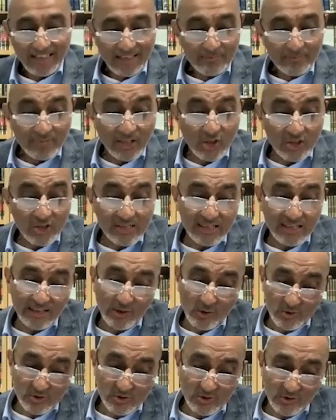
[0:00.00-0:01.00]
Because he
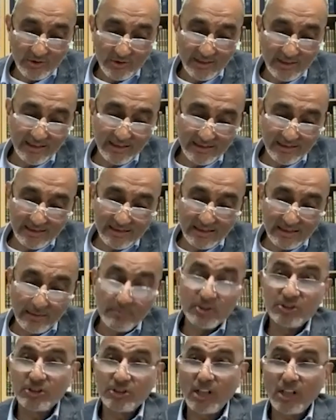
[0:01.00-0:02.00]
also did some
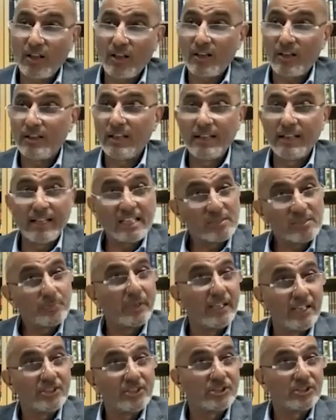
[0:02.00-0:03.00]
sharh and
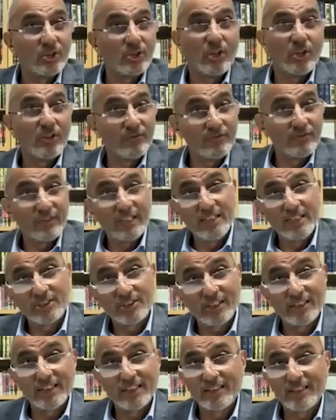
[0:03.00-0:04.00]
explanation of each
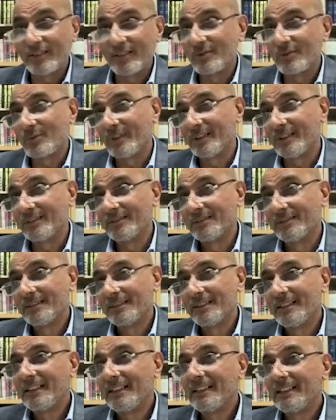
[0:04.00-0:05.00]
hadith as well.
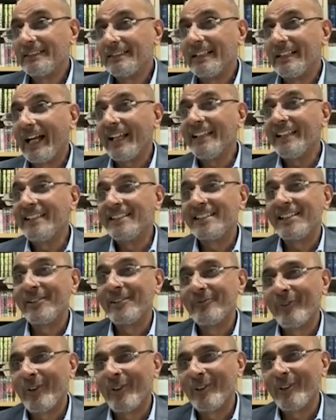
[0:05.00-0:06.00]

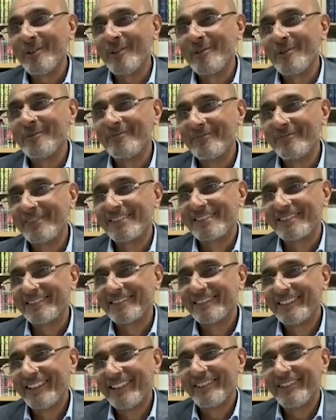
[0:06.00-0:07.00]
90 volumes
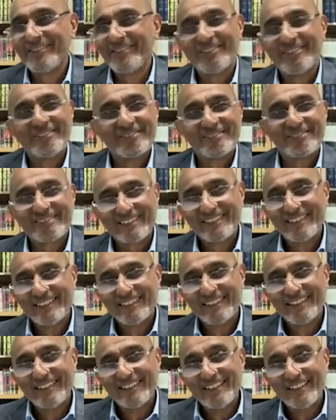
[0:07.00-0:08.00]
he wrote.
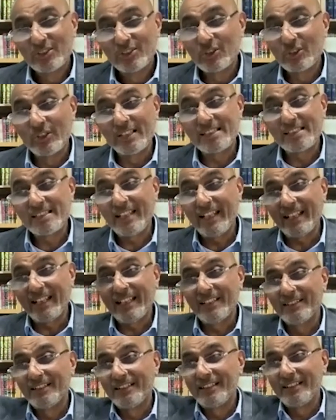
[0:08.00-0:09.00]
So he's
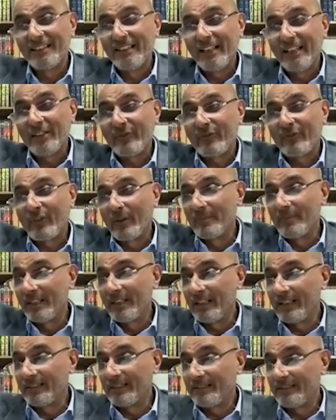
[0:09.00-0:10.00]
taken it from
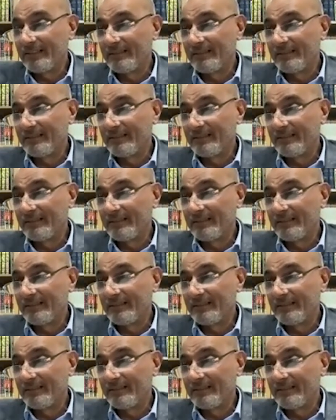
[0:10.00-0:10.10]
the